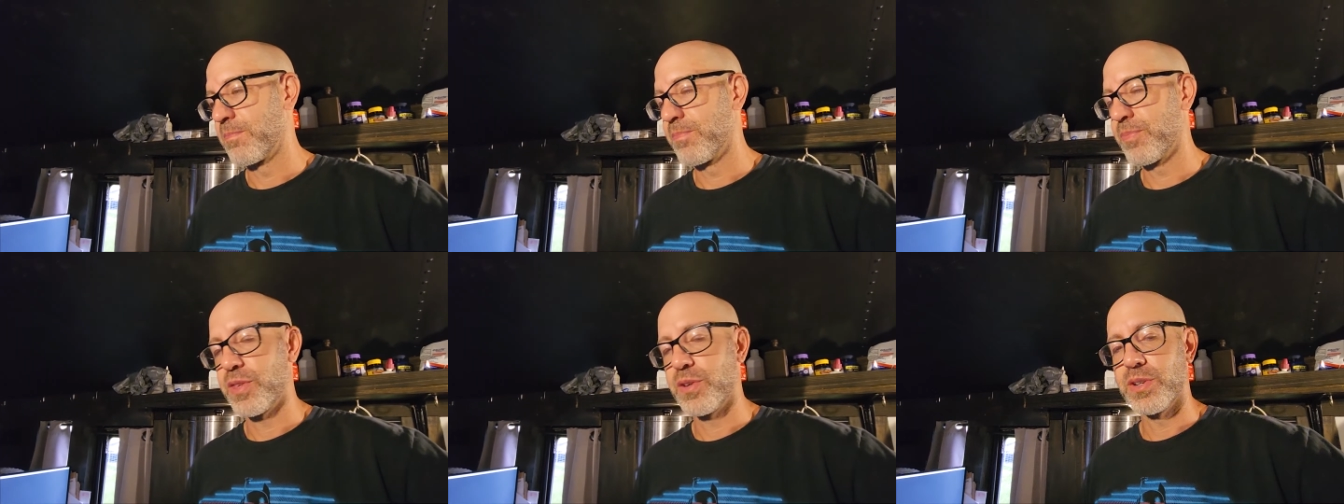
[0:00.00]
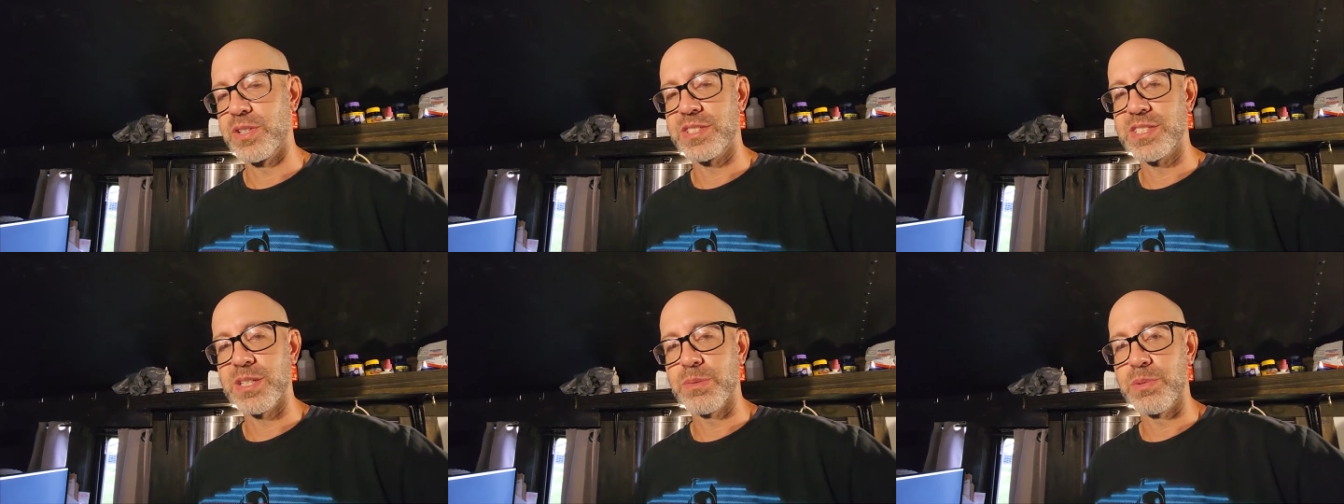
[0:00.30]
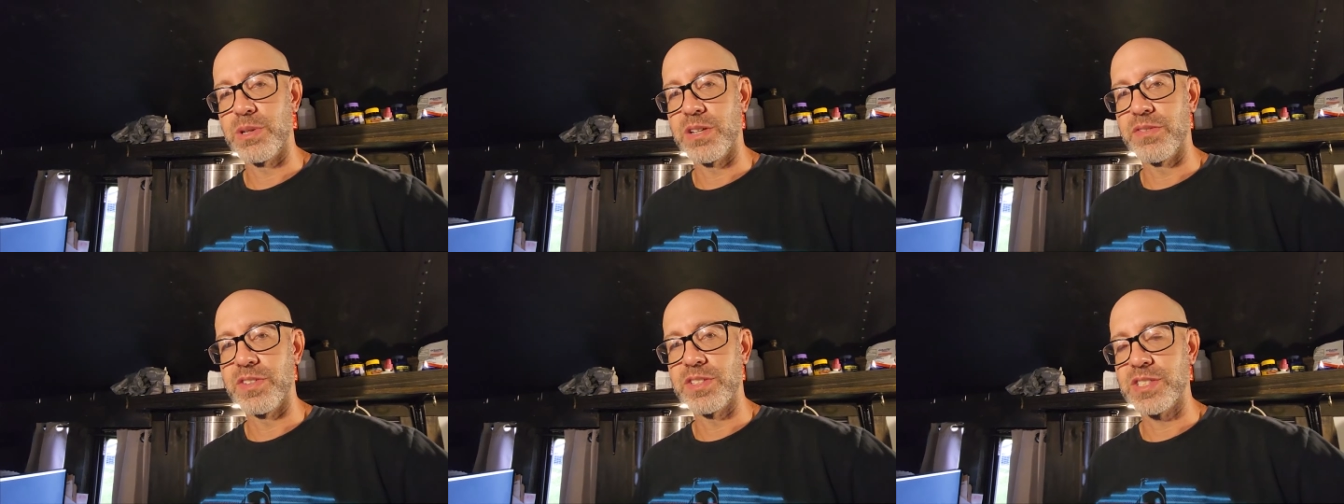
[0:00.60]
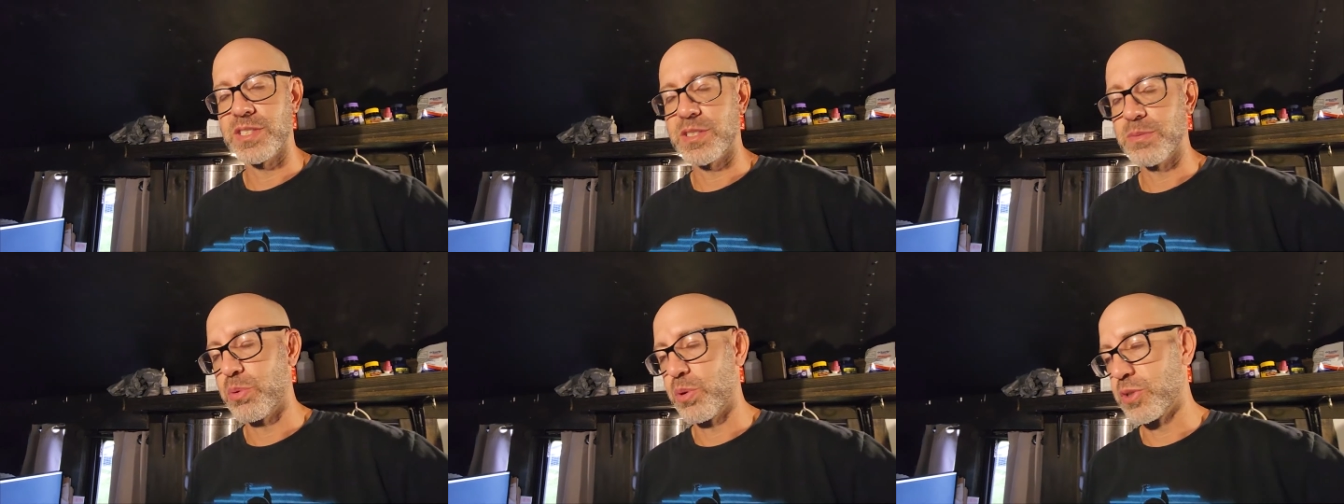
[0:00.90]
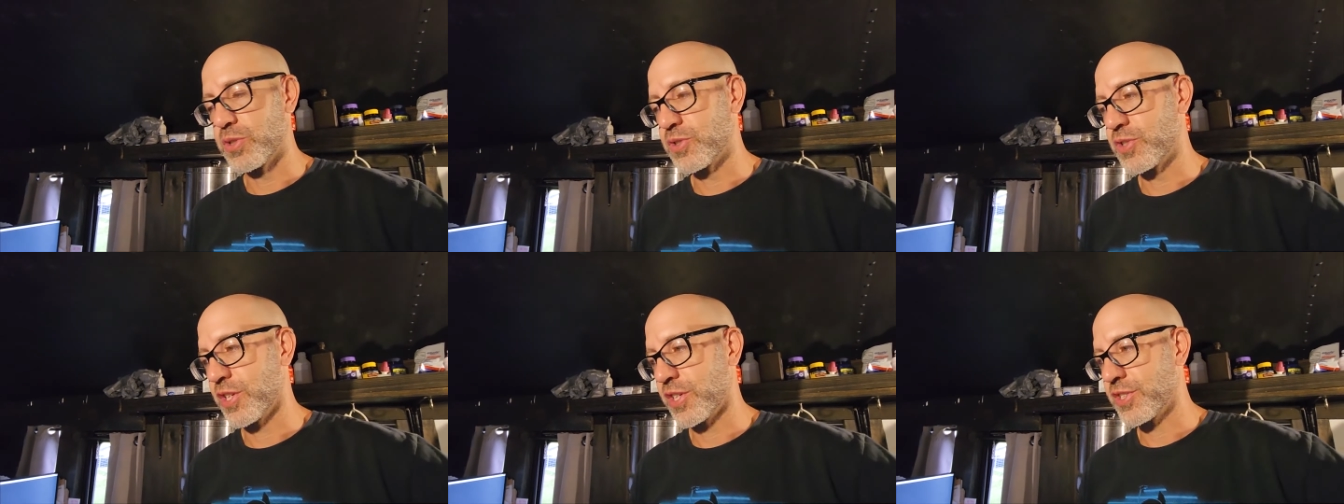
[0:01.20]
there is somewhat of a support
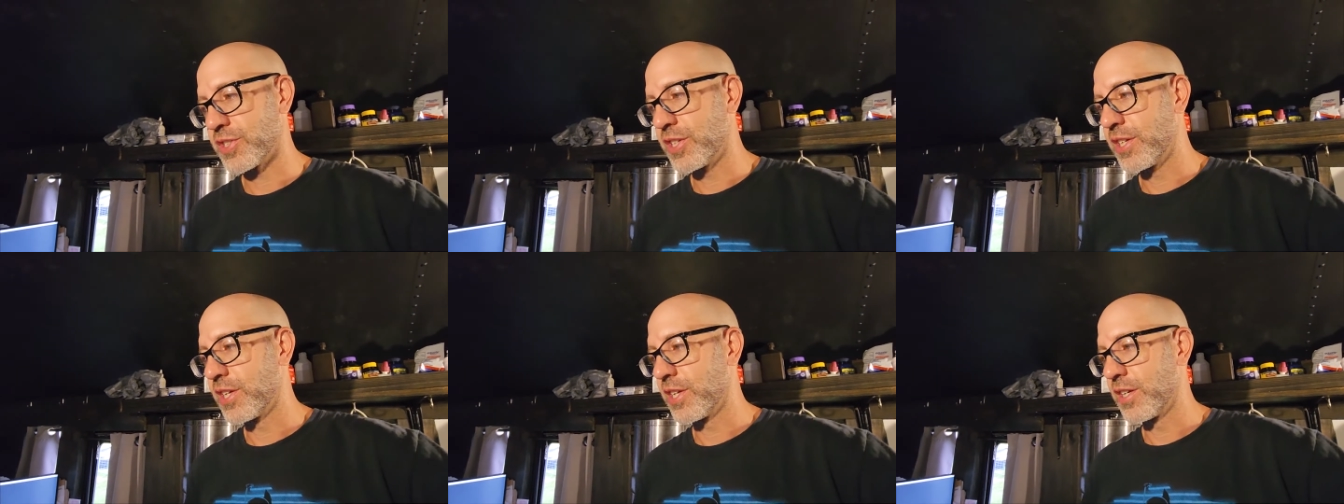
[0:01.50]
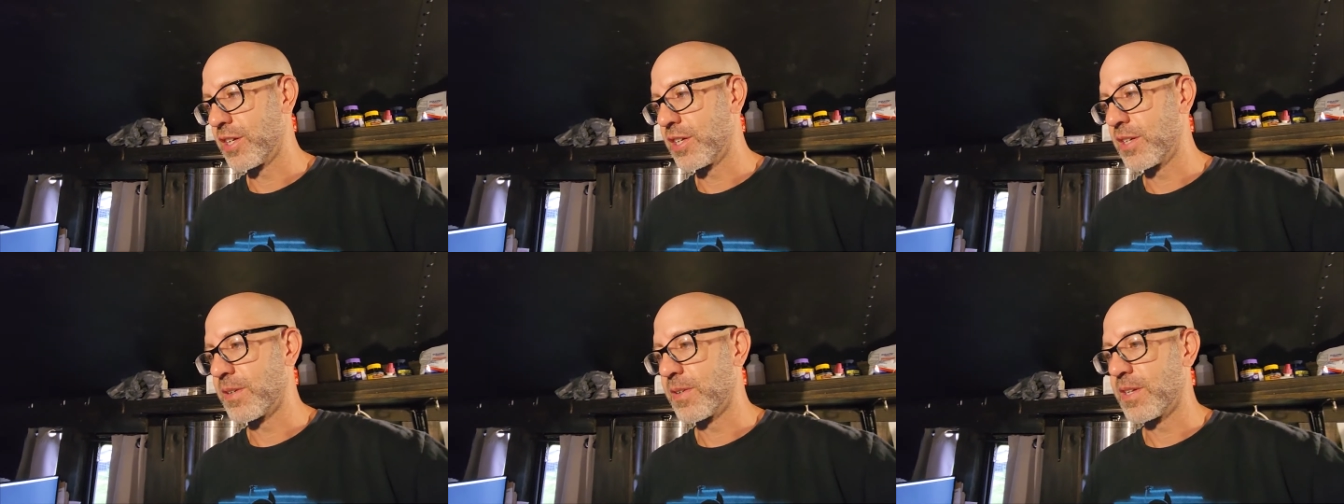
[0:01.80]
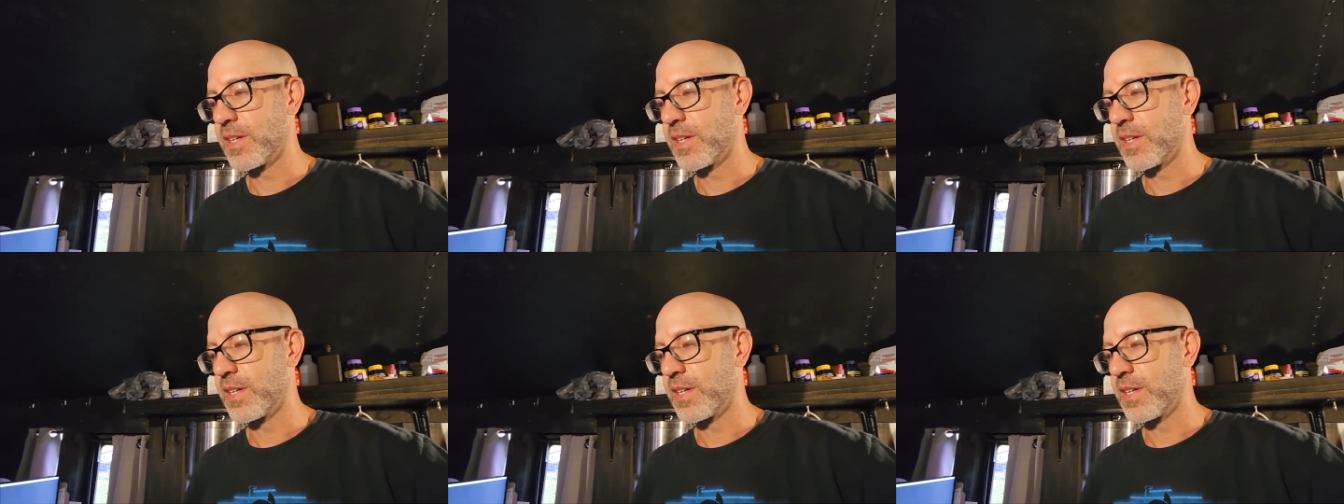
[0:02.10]
structure here.